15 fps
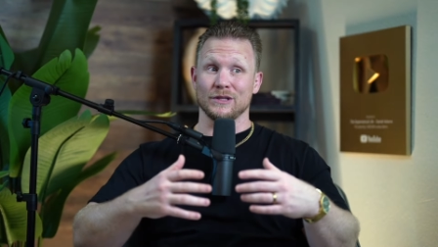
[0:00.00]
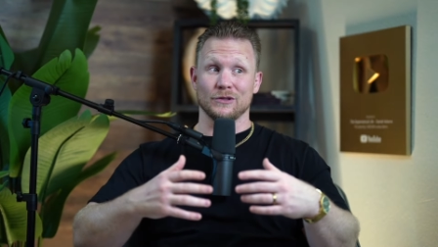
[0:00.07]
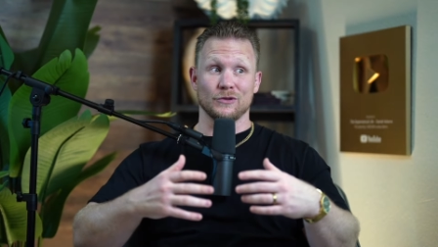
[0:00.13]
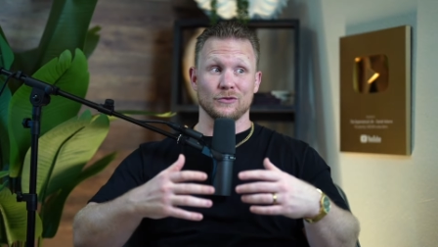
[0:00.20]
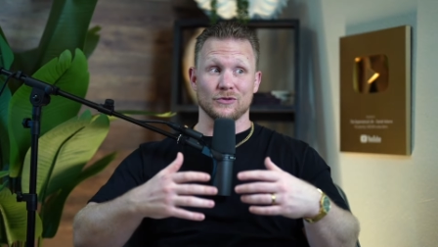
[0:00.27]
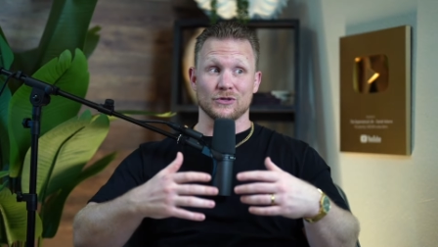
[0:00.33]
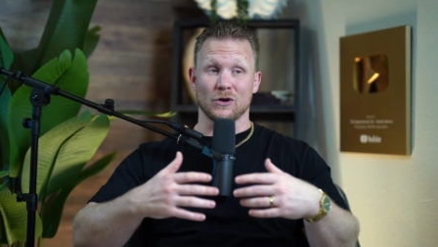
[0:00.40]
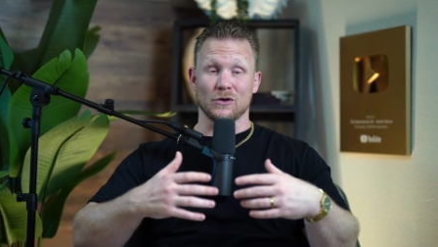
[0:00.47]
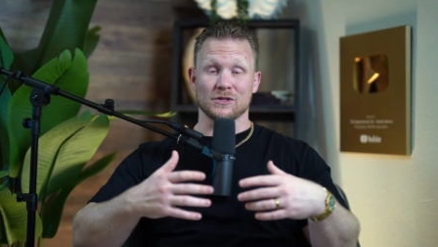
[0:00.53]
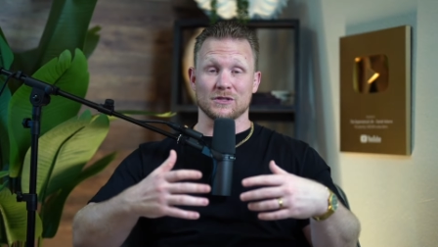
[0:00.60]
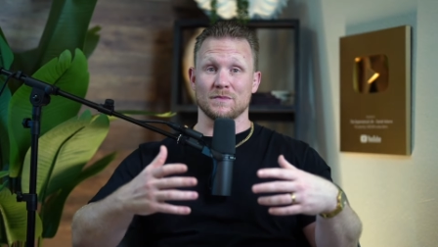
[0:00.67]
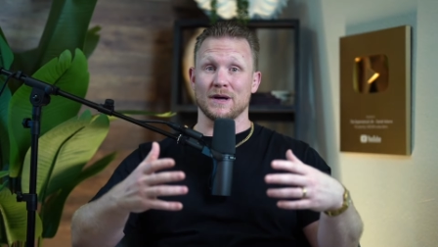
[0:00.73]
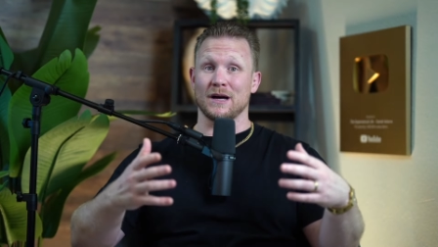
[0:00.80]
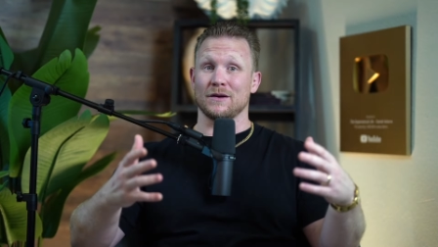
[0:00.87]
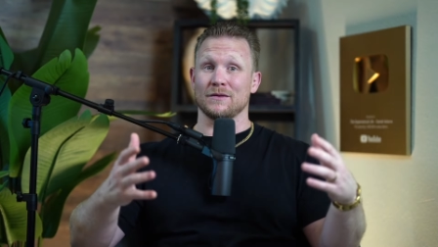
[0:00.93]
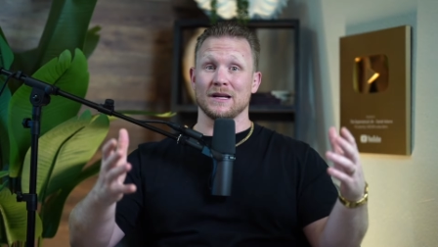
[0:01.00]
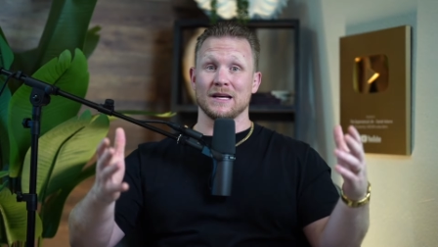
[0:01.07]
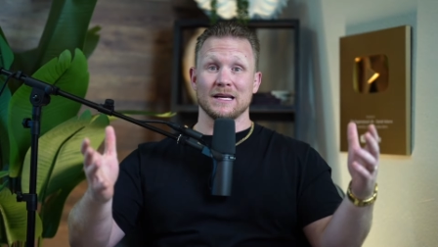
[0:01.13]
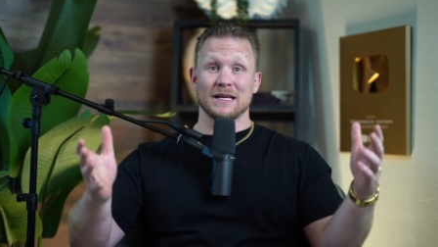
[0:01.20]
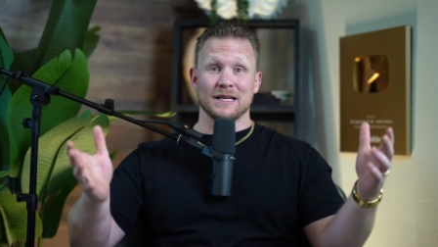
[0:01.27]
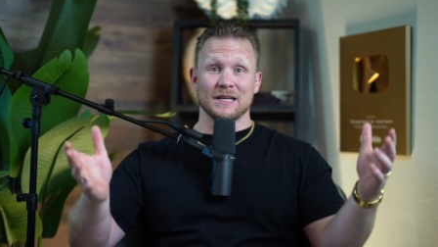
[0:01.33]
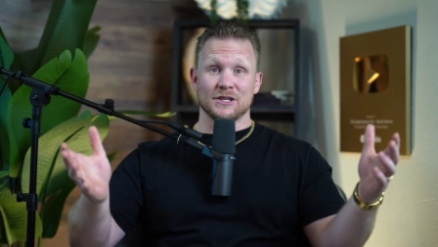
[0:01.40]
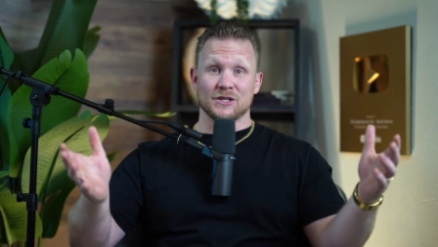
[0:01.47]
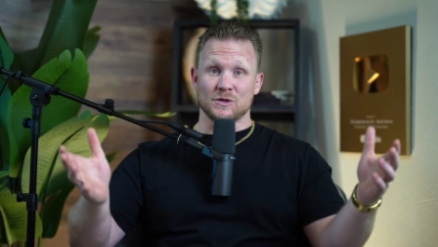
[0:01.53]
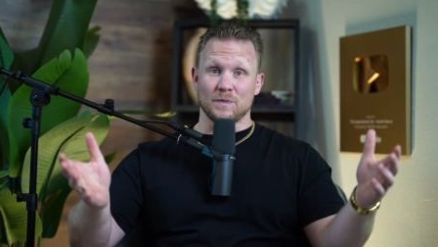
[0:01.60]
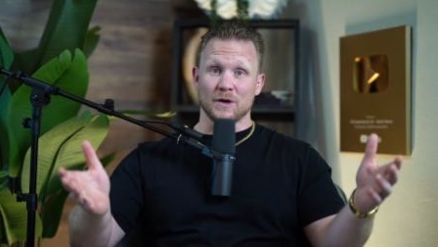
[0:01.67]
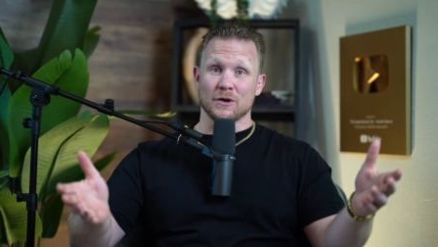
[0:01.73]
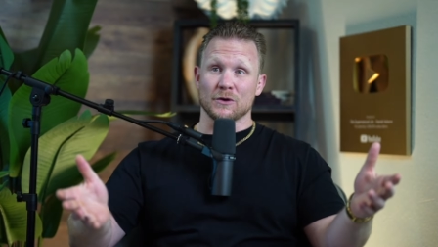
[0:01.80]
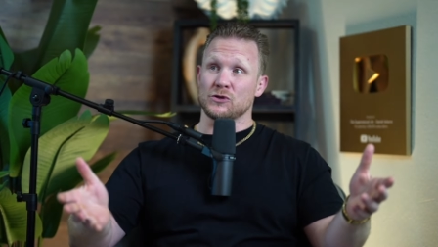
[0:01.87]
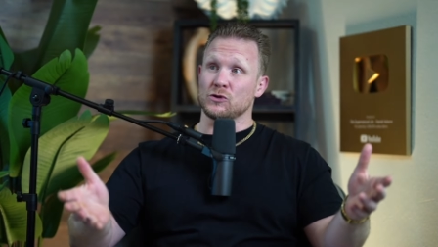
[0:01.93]
who talks about
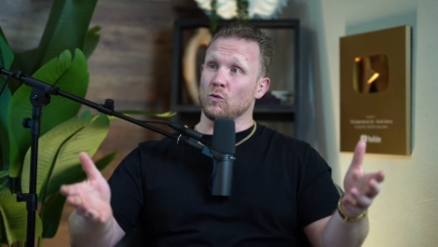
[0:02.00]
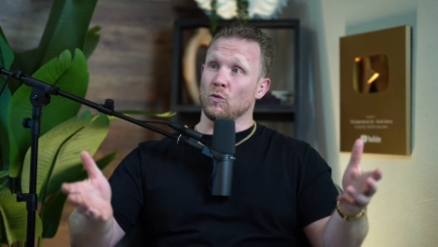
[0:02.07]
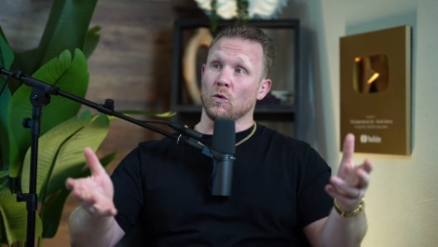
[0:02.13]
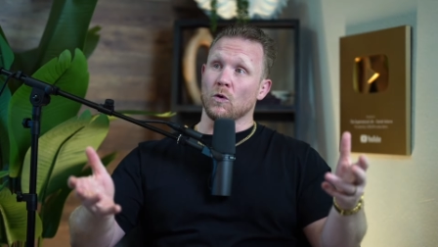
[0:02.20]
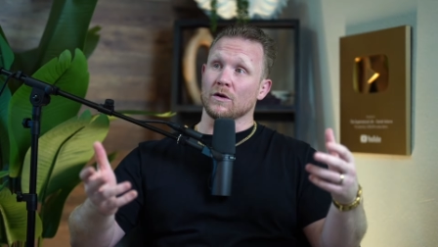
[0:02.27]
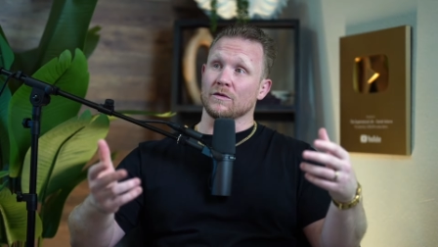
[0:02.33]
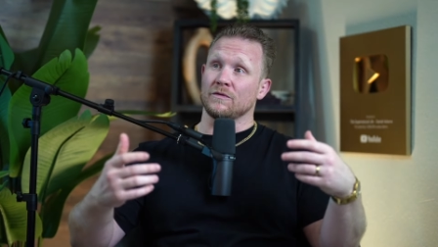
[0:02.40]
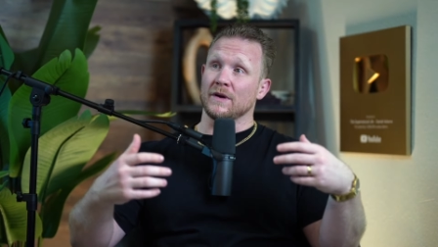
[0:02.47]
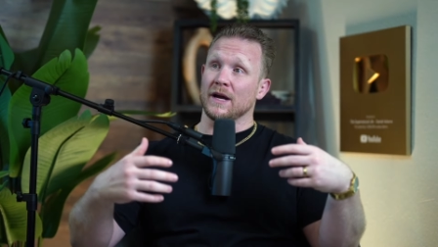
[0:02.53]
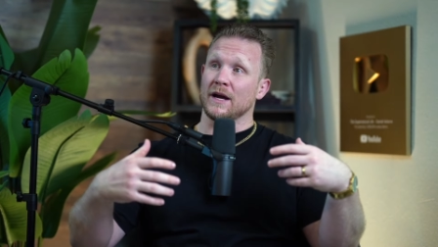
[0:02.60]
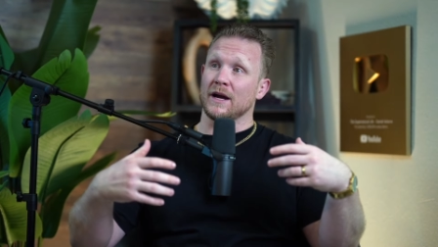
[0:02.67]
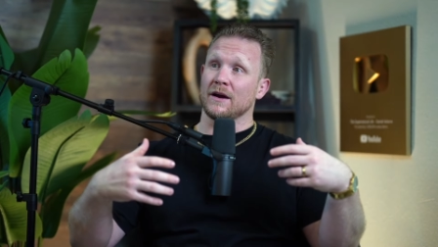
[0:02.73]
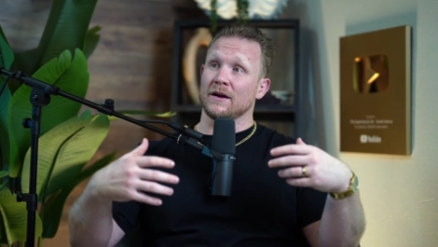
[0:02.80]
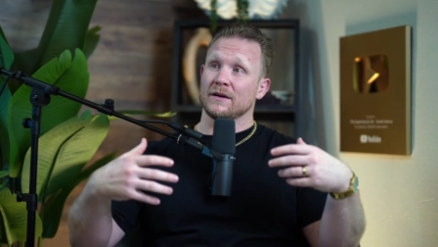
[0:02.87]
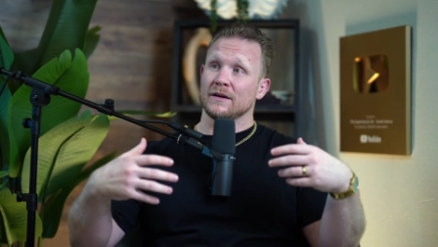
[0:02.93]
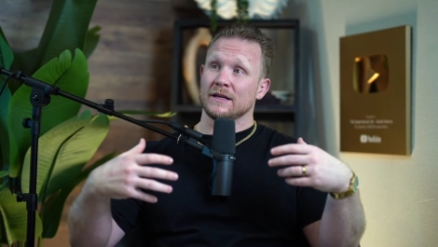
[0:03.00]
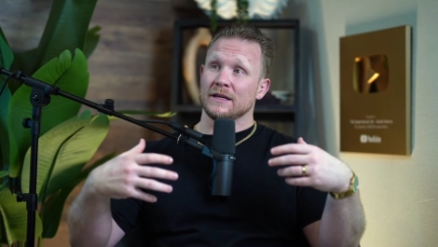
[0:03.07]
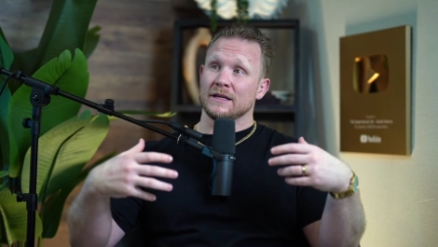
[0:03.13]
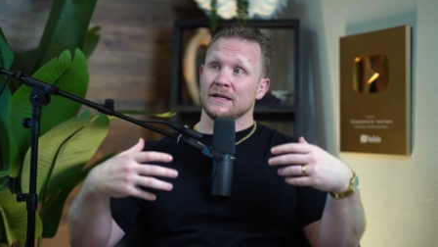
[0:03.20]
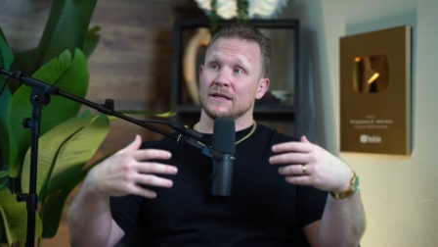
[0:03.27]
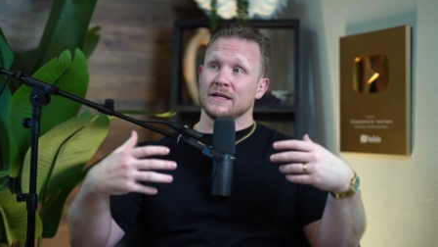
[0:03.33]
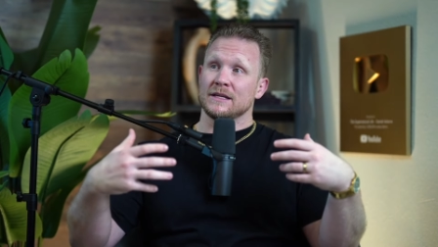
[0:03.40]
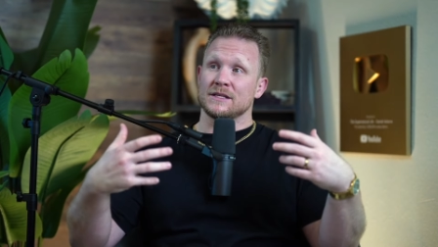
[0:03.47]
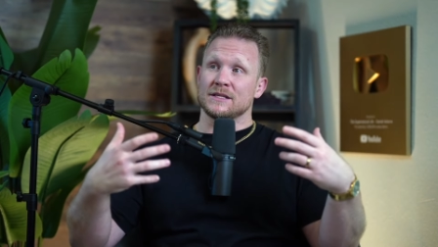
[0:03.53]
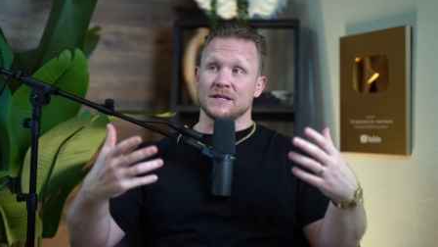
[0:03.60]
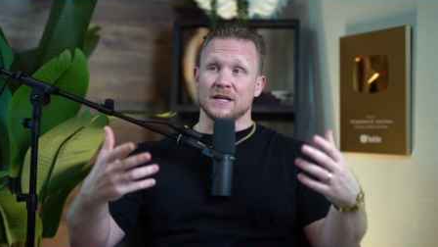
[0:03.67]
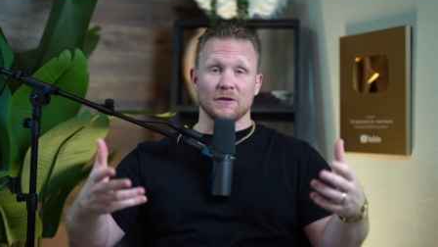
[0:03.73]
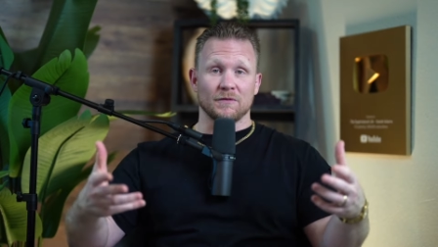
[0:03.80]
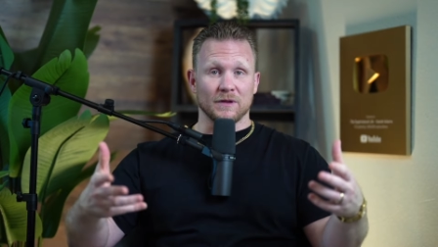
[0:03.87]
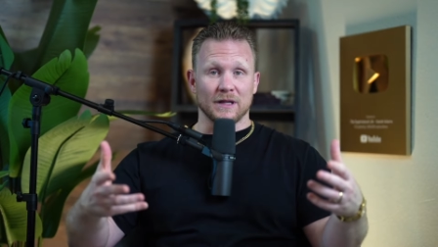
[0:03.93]
spiritual warfare,
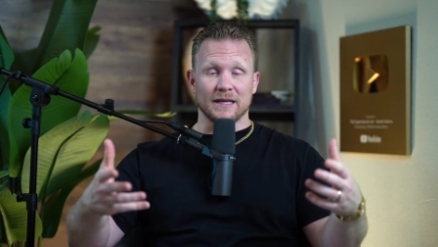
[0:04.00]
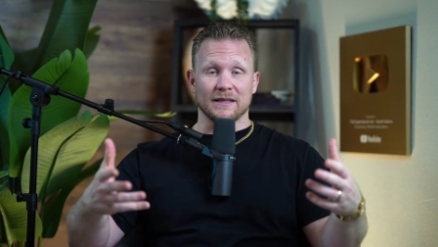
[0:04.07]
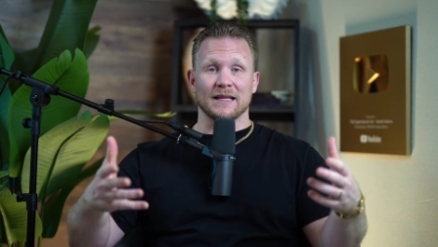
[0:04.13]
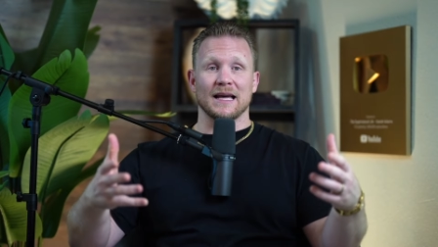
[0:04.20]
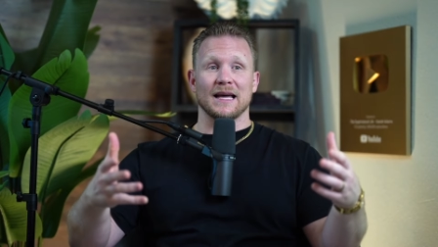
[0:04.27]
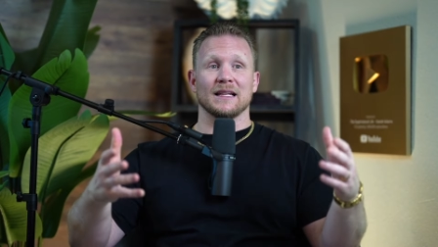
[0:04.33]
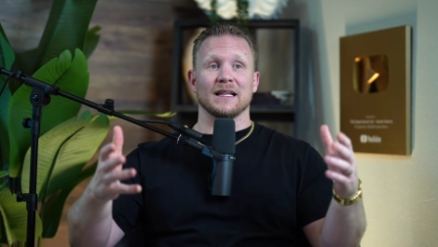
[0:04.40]
stuff like that.